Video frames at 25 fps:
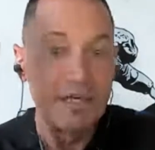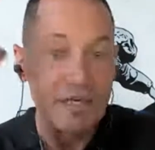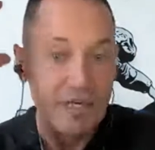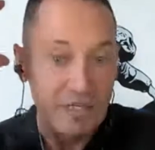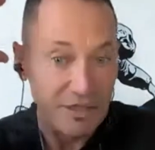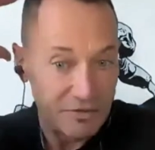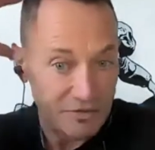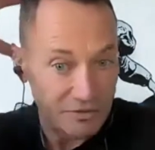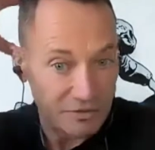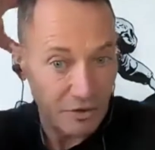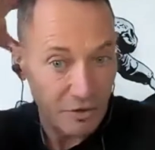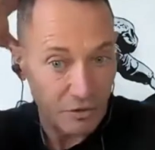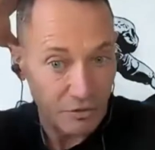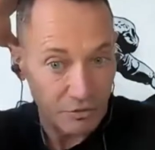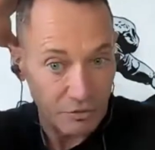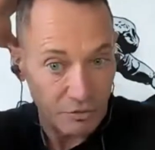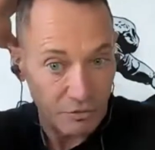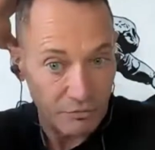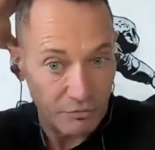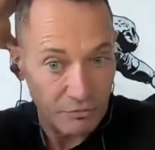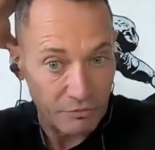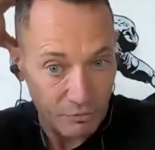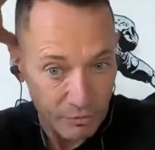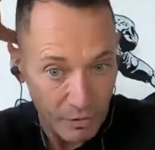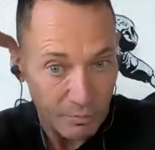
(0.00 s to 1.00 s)
It starts
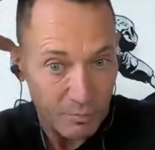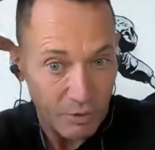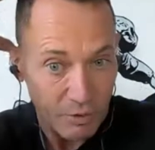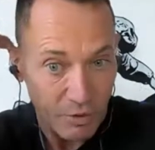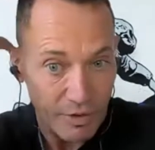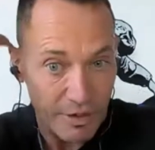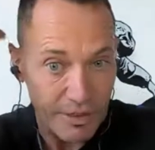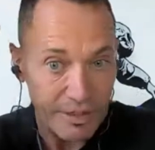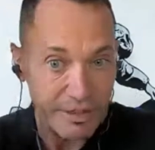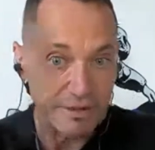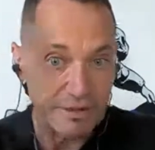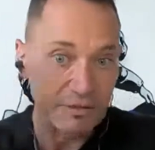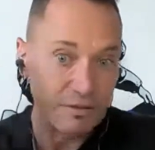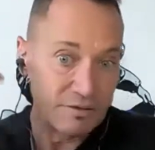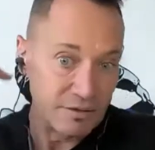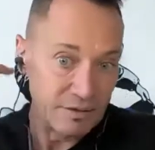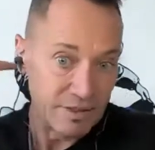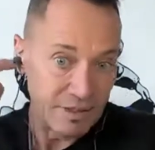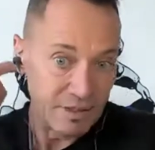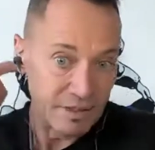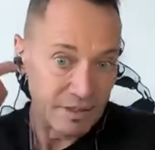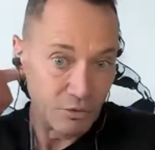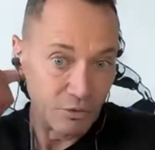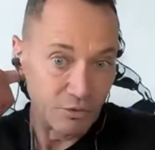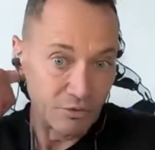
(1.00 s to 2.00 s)
from your head,
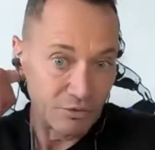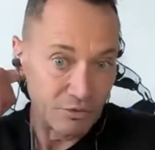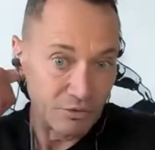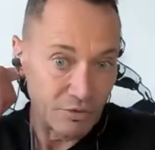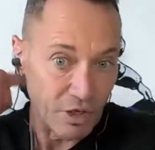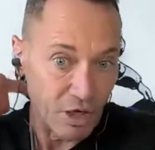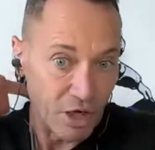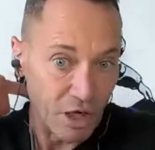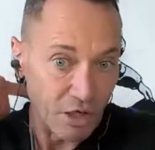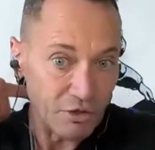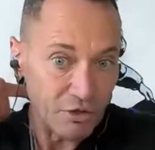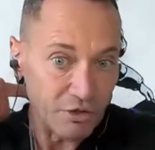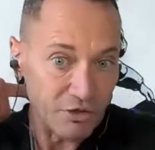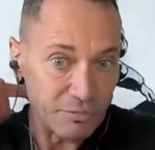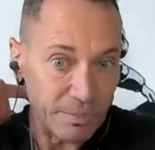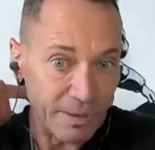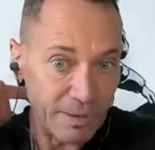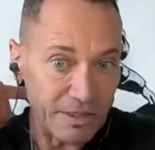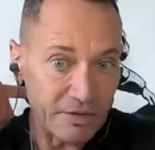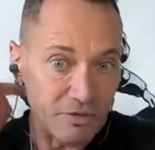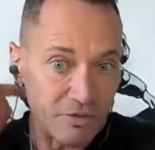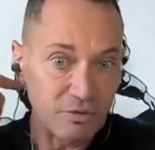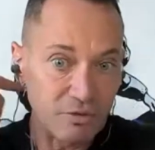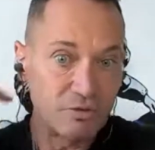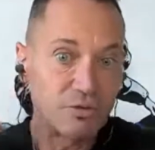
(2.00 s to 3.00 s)
it goes on the
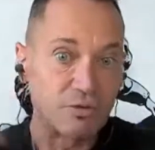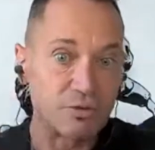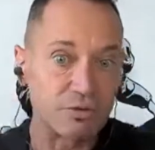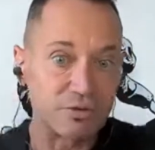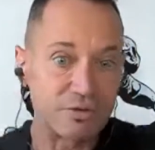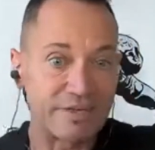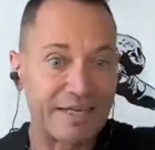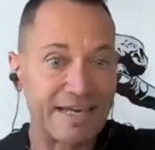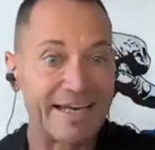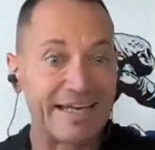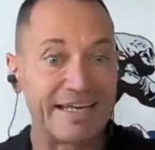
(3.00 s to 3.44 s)
spinal cord,